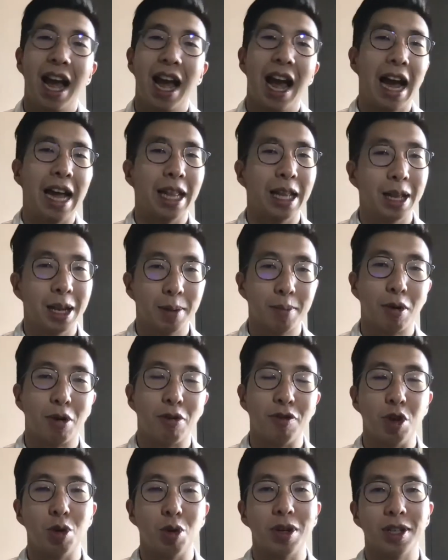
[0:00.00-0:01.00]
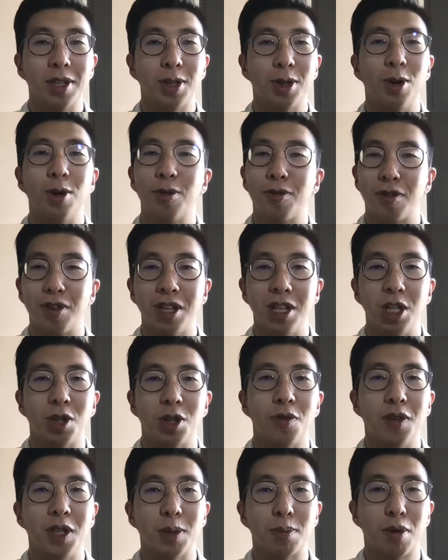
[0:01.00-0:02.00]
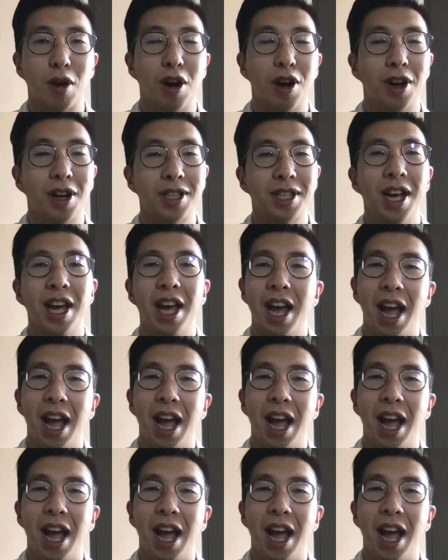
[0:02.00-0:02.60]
and the number of units sold for each of these products,